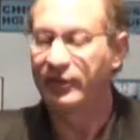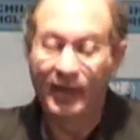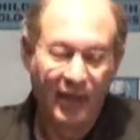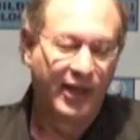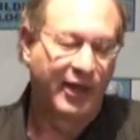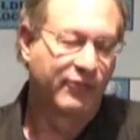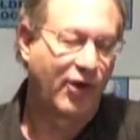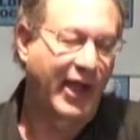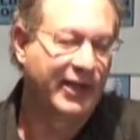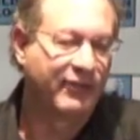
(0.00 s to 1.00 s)
and a
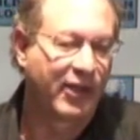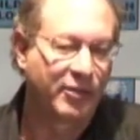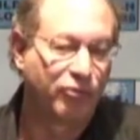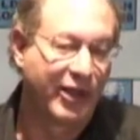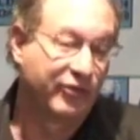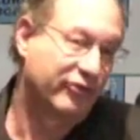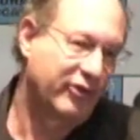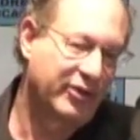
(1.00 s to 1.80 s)
variety of other places.